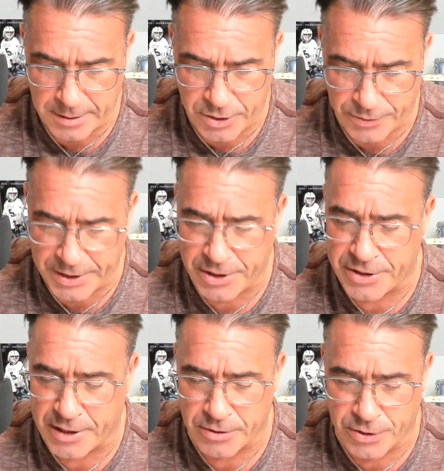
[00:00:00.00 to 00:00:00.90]
Teresa
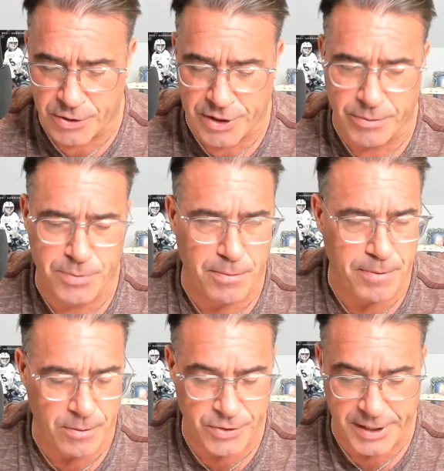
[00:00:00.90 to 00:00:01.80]
Geralducci was
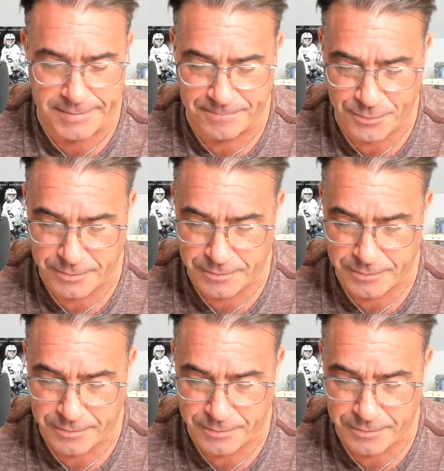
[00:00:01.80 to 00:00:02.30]
proposing